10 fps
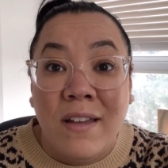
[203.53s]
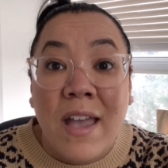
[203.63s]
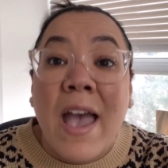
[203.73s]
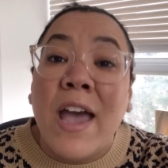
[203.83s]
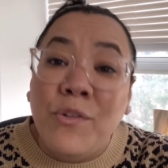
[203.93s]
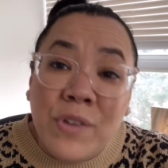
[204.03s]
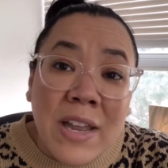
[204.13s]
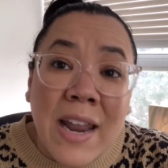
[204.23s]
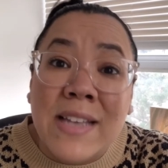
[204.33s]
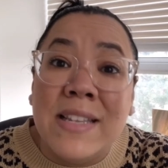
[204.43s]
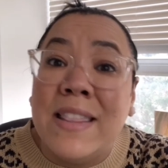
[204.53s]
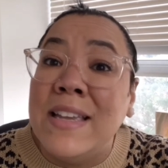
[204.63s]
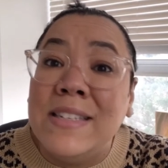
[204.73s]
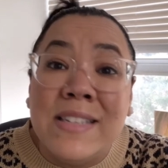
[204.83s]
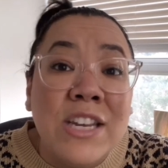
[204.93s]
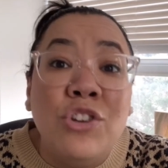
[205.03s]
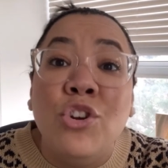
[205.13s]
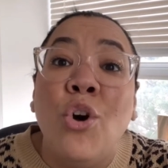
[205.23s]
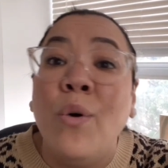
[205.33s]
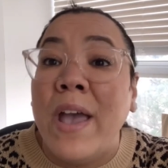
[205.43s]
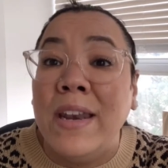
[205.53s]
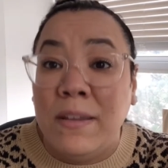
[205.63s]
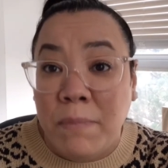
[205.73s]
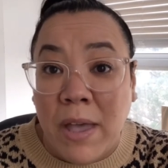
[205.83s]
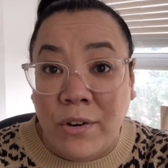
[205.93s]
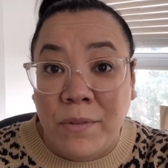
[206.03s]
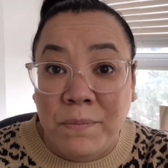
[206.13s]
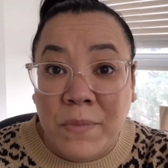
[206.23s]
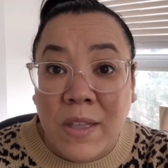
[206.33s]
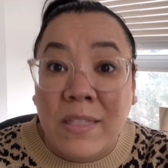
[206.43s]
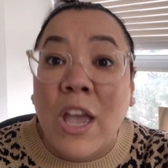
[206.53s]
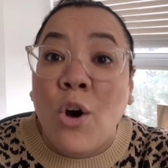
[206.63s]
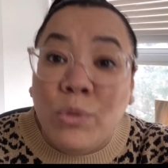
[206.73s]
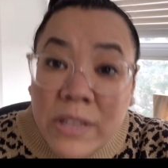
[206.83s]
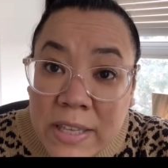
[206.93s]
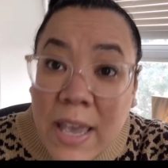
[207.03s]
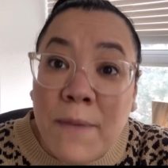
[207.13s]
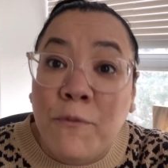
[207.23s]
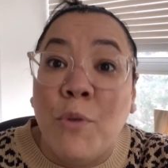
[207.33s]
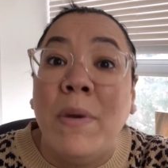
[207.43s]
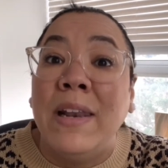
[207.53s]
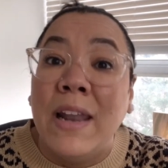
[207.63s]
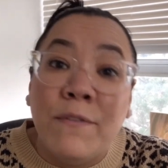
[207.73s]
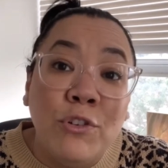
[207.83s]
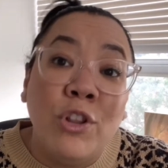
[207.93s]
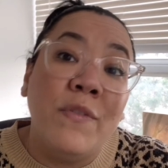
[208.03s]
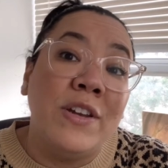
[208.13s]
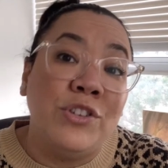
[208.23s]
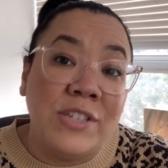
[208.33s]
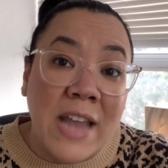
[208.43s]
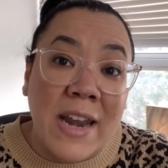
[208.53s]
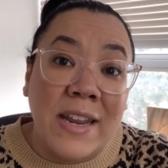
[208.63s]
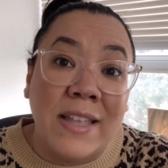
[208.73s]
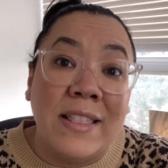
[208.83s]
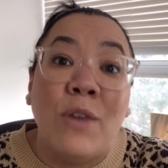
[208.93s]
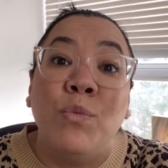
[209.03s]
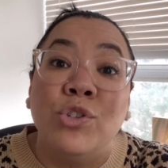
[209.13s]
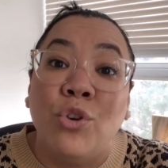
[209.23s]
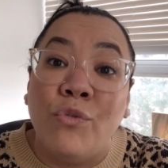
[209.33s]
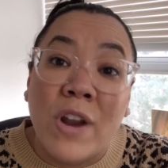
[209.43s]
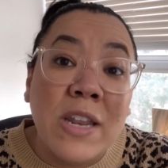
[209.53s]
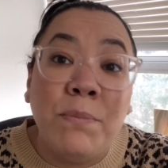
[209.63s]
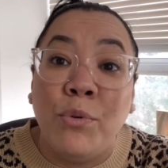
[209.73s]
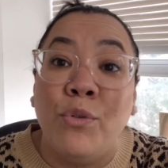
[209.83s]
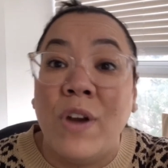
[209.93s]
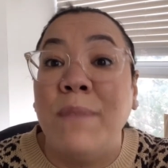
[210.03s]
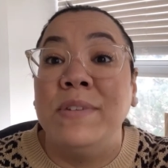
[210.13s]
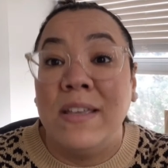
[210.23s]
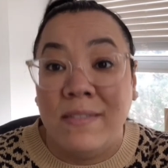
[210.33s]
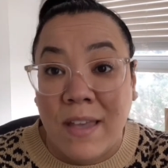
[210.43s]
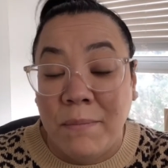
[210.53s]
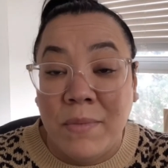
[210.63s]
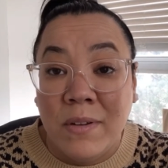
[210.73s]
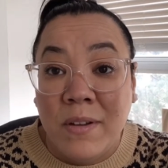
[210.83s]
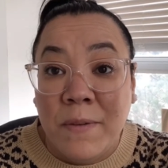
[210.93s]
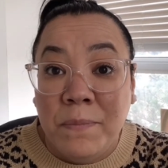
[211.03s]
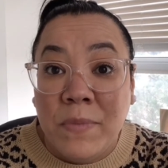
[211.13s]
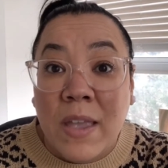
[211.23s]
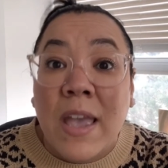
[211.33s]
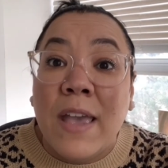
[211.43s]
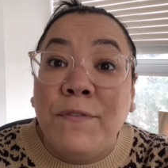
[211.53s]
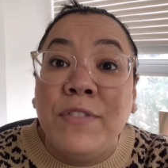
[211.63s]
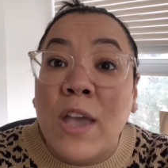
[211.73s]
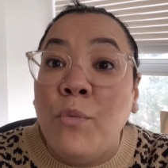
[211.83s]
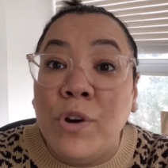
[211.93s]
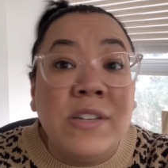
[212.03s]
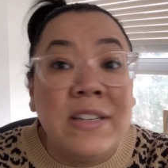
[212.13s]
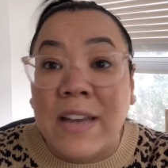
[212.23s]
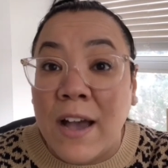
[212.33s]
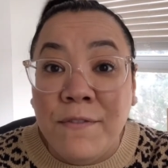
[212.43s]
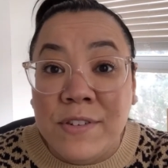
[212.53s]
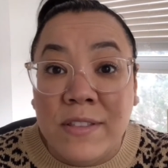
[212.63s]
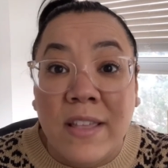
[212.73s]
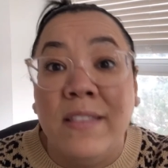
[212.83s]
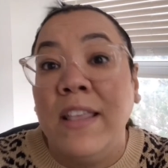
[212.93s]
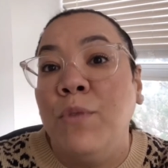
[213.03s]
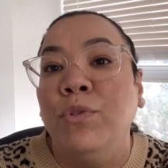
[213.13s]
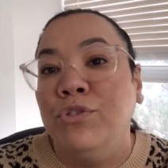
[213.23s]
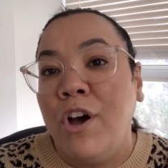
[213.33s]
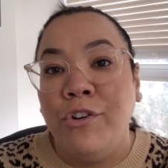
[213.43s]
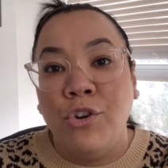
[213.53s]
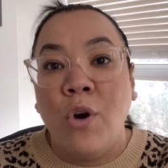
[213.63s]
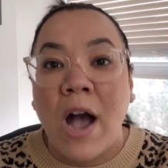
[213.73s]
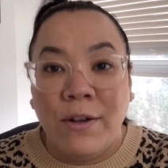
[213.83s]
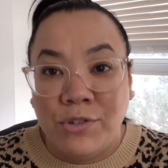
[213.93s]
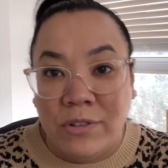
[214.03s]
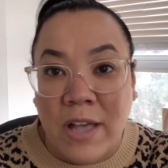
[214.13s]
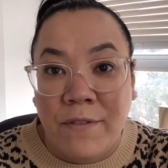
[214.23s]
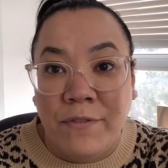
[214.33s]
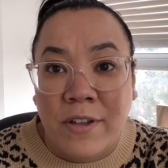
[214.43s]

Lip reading: And realize that they didn't know any better. They only came from a level of understanding that was already programmed in them. If they weren't loved, then they will not know how to love.